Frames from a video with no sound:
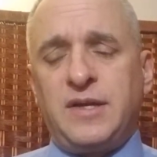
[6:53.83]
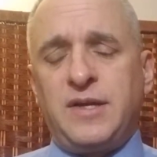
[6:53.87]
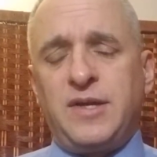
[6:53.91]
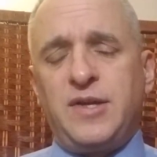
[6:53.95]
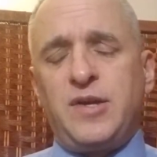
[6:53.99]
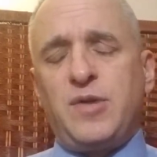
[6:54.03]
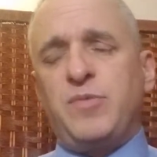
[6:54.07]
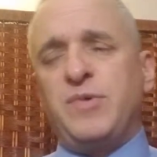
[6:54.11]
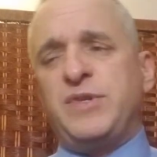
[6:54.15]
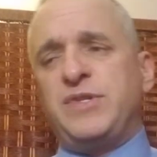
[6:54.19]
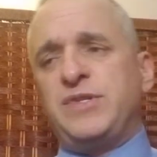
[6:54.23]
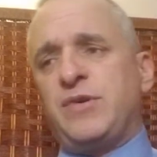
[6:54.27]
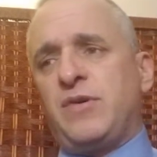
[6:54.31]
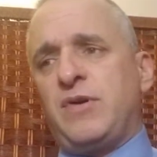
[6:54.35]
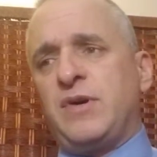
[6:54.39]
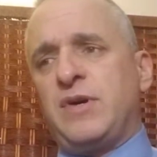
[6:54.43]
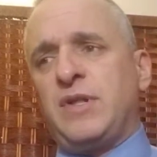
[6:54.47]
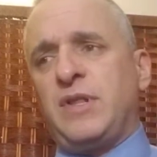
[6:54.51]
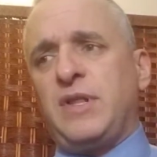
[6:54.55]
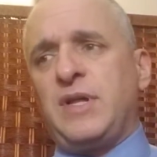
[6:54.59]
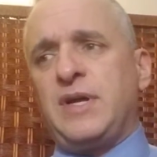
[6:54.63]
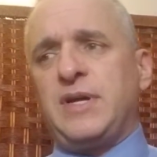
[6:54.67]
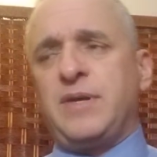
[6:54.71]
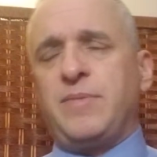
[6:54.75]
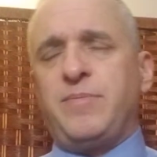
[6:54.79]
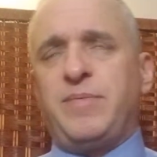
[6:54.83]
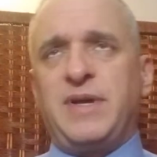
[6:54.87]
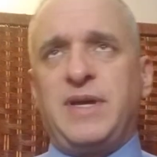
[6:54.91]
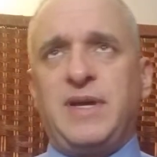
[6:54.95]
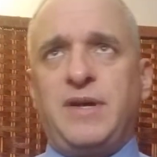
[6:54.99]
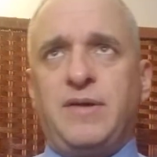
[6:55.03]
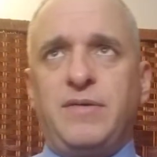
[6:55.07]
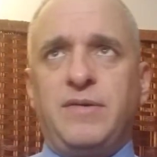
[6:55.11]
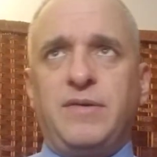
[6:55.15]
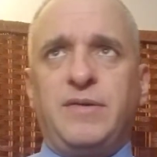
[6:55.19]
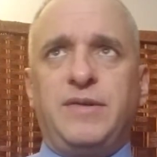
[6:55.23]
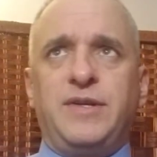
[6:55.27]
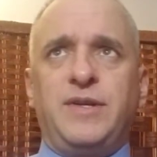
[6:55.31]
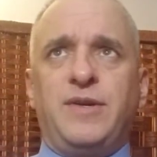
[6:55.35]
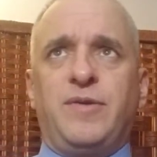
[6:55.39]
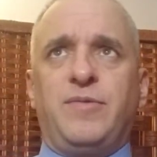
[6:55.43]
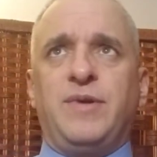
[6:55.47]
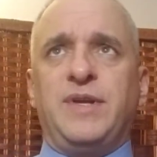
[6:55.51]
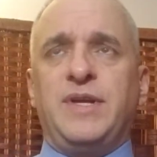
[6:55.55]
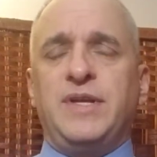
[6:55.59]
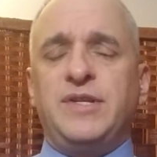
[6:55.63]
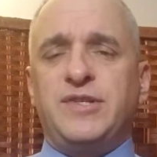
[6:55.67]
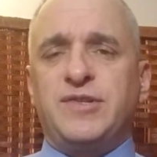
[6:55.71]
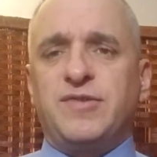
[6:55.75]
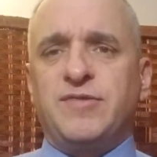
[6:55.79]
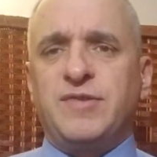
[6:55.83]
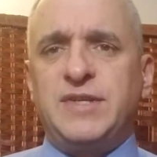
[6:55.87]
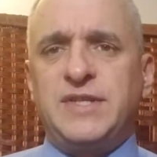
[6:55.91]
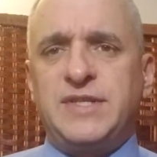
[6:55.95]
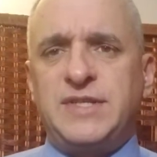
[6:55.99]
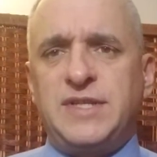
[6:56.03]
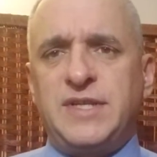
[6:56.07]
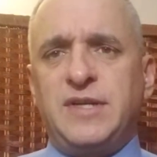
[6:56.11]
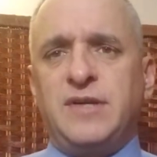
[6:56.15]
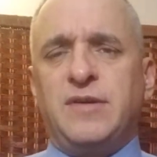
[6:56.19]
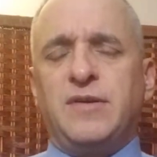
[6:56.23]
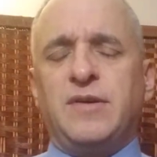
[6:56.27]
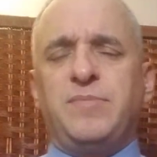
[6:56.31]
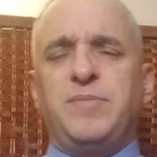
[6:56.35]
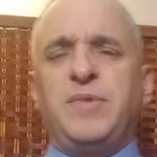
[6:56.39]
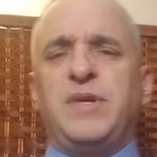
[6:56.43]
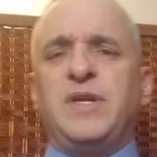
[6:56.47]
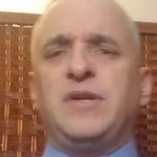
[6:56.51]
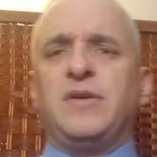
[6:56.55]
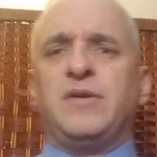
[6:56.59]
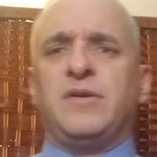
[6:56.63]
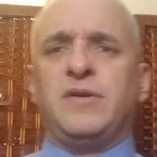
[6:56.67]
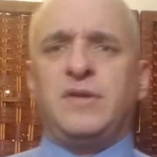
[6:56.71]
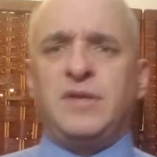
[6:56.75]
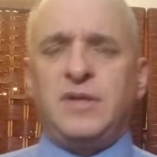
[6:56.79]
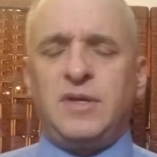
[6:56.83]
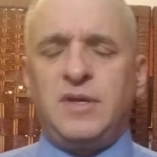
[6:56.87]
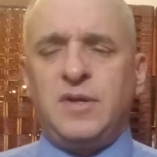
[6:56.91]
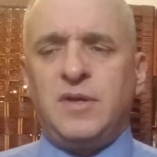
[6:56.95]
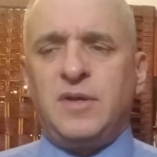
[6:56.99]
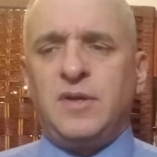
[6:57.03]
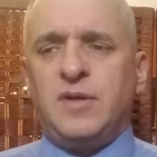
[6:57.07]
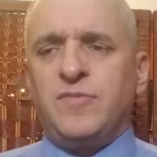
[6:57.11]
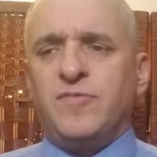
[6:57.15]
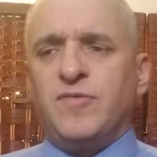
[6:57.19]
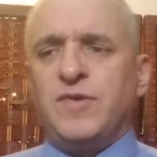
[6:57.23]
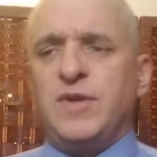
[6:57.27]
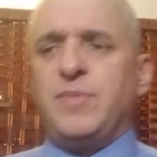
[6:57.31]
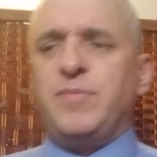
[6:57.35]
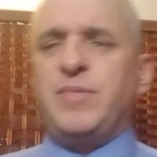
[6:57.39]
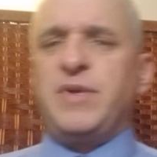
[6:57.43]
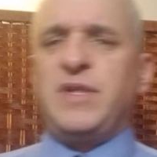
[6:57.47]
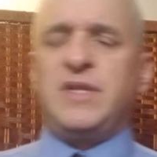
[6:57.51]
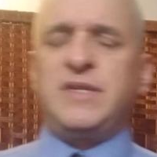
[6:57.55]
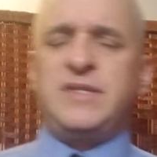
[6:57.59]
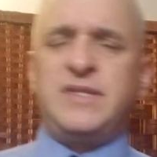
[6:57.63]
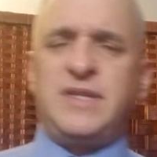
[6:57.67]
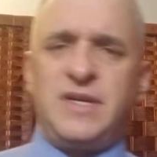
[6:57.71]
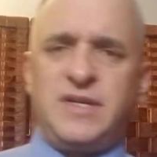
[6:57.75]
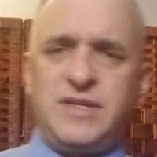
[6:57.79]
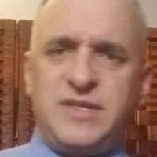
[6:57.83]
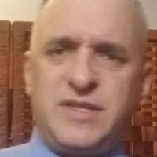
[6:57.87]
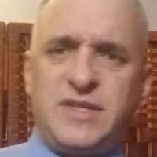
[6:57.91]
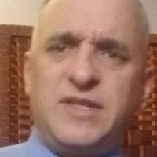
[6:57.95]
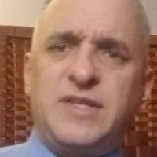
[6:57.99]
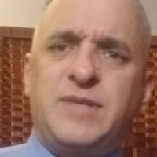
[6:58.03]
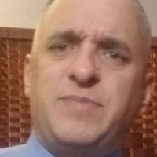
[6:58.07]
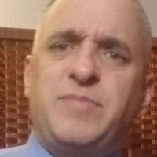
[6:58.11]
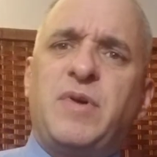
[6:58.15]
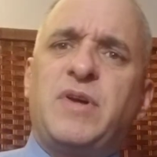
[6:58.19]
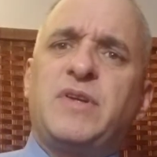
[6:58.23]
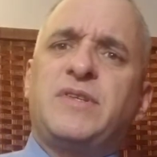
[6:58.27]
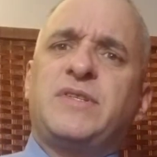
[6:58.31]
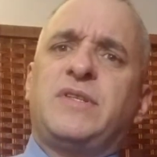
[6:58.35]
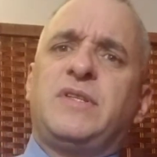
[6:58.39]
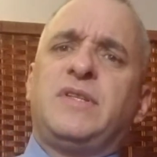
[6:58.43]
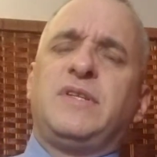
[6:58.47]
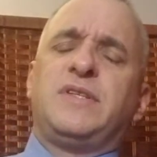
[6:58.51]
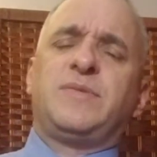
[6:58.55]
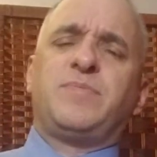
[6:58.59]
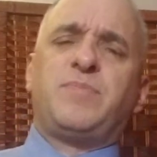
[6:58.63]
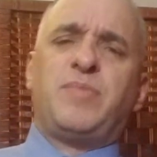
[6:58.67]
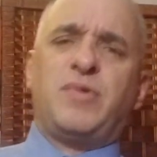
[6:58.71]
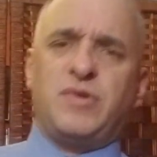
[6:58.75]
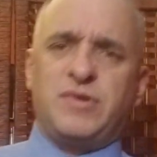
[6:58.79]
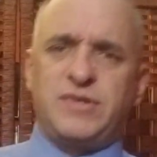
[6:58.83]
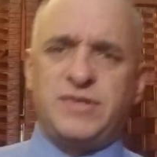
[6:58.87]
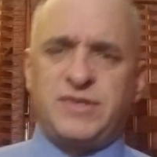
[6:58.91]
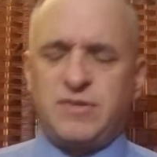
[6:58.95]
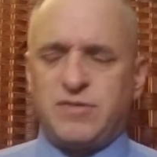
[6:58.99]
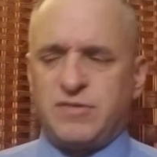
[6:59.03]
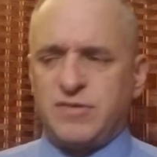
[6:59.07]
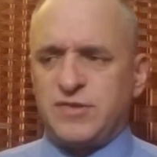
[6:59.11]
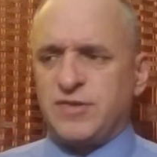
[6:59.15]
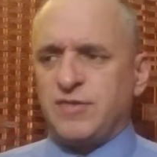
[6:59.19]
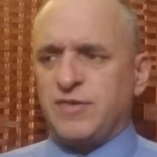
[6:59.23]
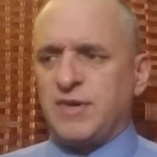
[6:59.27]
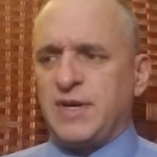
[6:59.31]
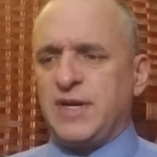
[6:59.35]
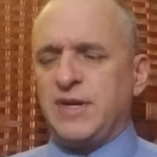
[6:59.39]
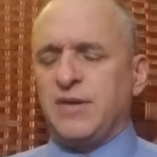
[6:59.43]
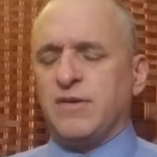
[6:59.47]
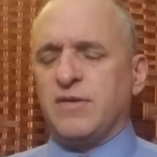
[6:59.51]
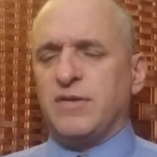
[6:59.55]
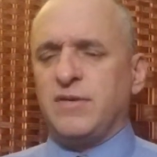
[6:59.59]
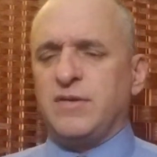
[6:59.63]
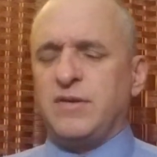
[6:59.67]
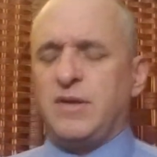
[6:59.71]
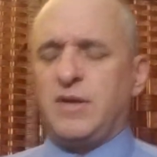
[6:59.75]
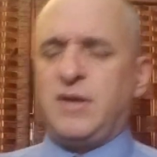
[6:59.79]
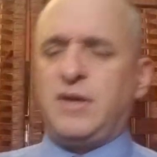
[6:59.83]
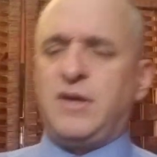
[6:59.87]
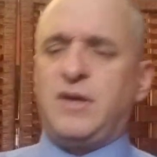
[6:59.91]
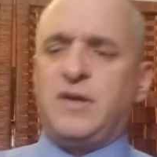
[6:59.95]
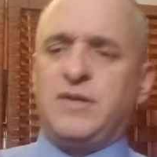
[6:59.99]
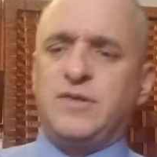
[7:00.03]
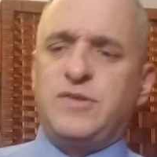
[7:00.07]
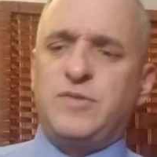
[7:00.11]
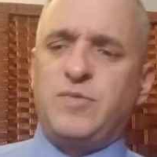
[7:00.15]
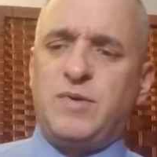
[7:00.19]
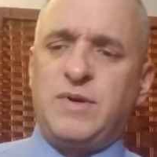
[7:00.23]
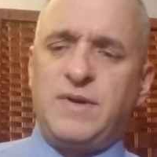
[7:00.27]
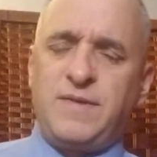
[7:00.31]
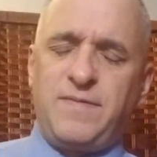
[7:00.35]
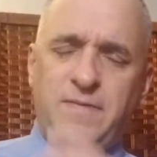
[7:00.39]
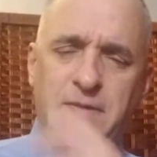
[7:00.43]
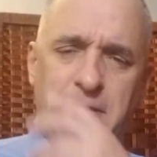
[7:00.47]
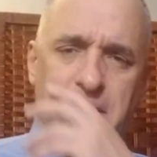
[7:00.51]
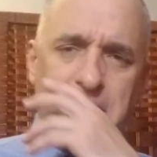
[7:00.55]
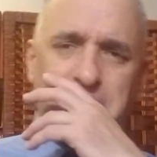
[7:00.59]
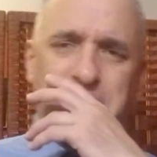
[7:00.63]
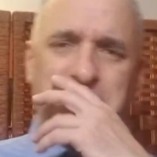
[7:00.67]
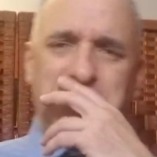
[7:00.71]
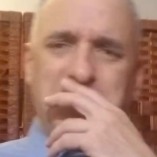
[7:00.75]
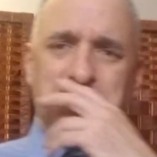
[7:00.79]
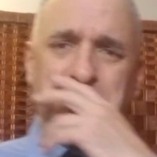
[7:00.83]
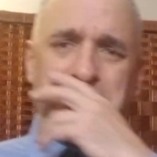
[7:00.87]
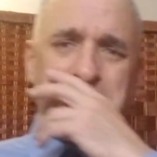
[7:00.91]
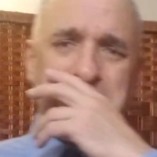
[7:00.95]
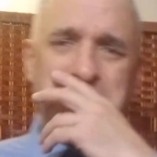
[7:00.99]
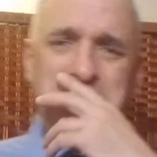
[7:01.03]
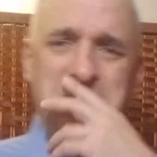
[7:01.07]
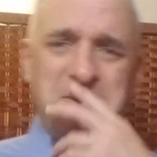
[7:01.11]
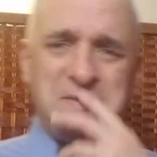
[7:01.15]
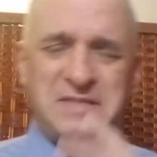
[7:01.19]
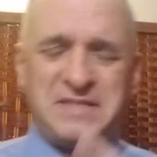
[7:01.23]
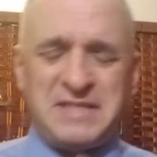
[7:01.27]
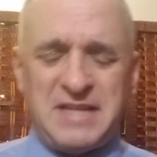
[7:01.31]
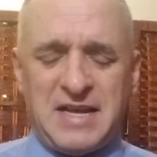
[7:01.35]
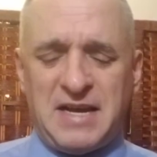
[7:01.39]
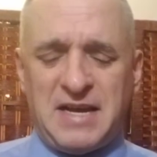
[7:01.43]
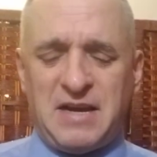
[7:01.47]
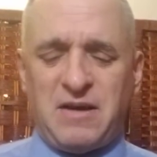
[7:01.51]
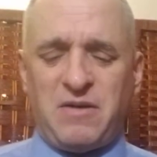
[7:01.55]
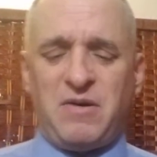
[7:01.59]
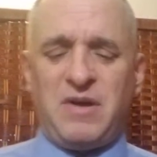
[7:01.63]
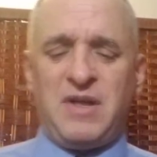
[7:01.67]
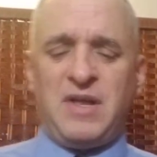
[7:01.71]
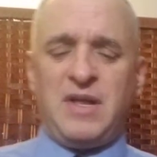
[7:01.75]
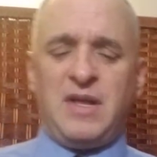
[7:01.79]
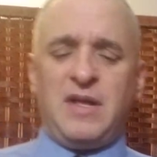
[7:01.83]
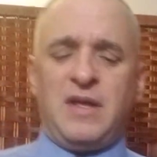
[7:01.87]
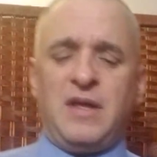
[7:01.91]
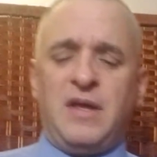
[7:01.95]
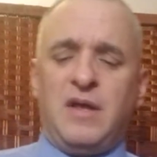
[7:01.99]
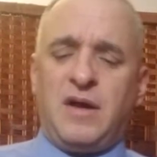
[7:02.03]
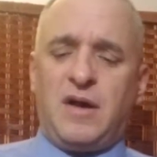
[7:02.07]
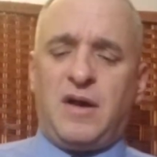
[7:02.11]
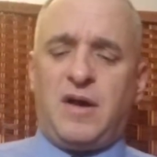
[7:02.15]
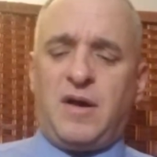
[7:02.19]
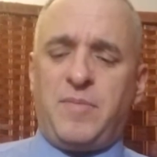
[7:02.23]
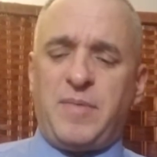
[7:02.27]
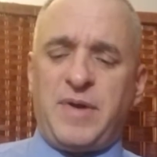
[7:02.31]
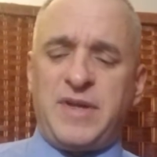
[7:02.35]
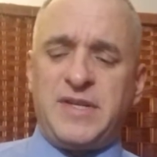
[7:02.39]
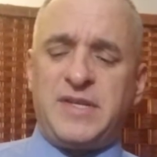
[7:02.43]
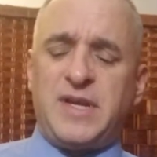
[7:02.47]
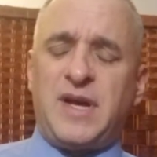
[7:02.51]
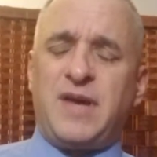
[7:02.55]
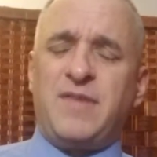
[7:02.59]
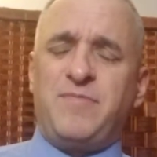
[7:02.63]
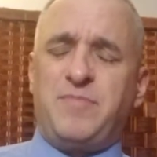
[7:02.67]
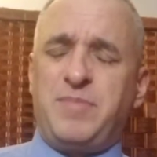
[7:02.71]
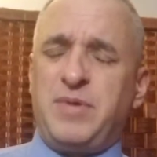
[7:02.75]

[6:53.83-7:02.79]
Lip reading: We talk a lot about, injuries here, being a rehabilitation specialist, personal trainer, 25, 30 years now. I've